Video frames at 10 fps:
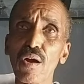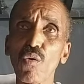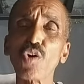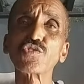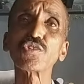
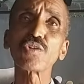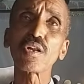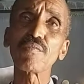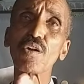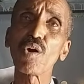Constitution
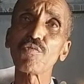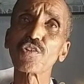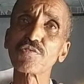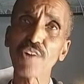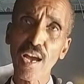number
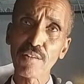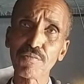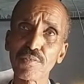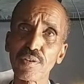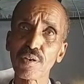145,
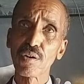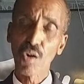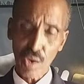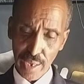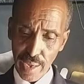
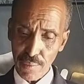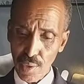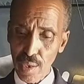okay?